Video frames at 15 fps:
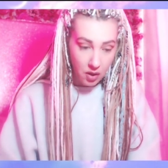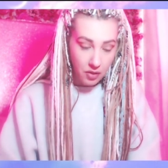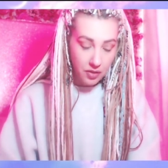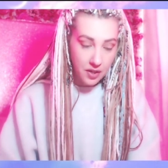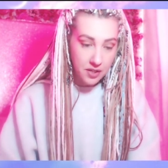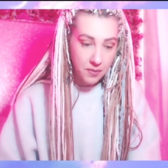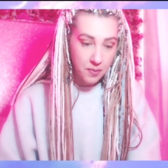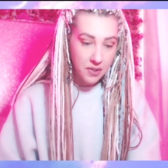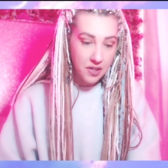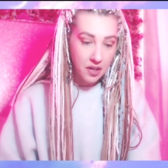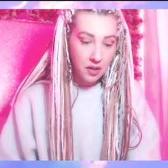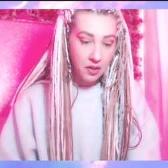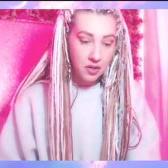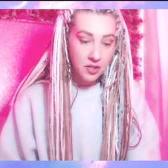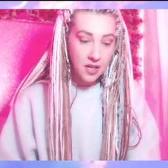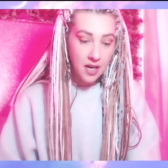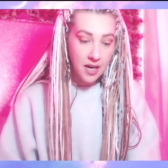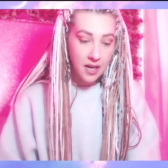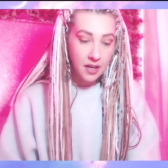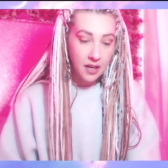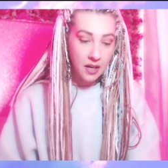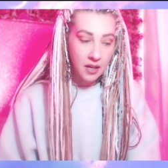this particular deck
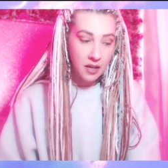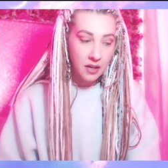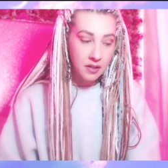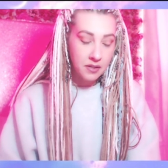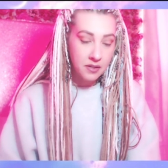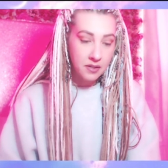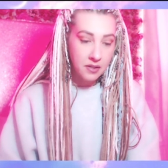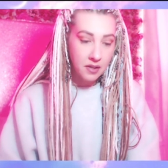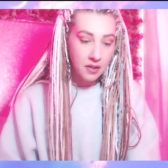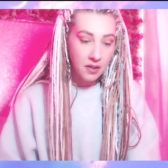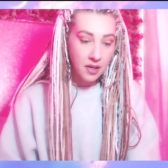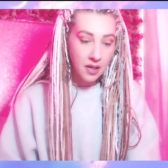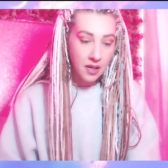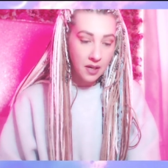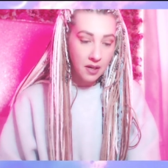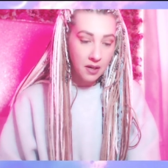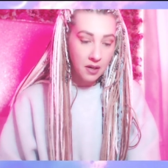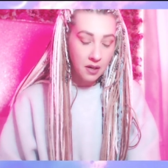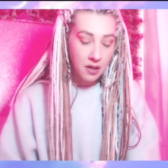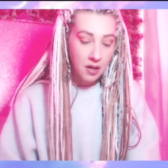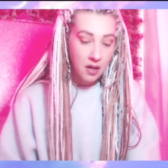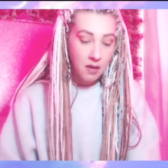is the
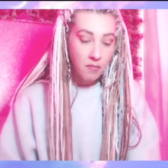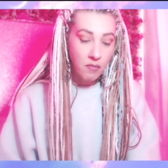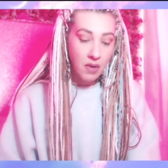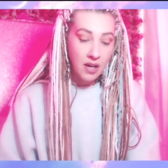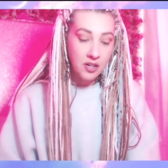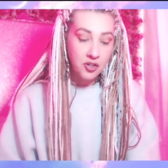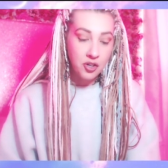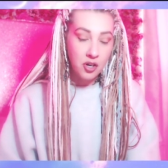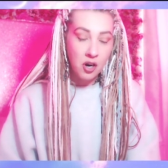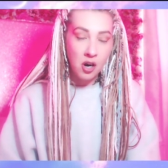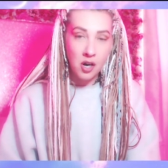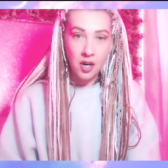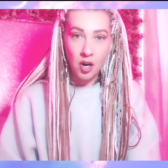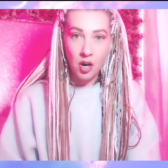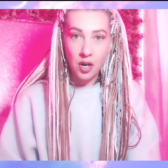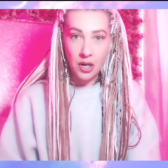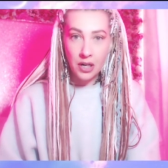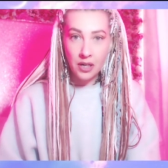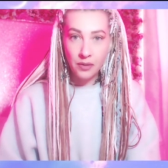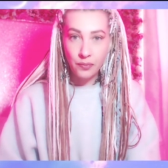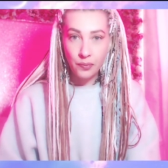Major Arcana.